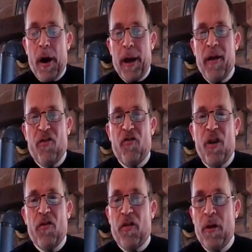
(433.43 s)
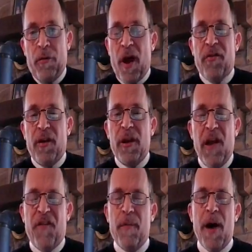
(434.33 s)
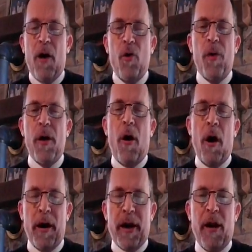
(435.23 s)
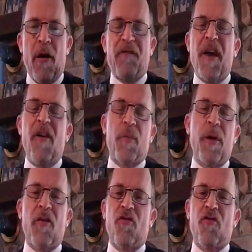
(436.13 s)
It's just, you know, nothing different about who we are here on Facebook.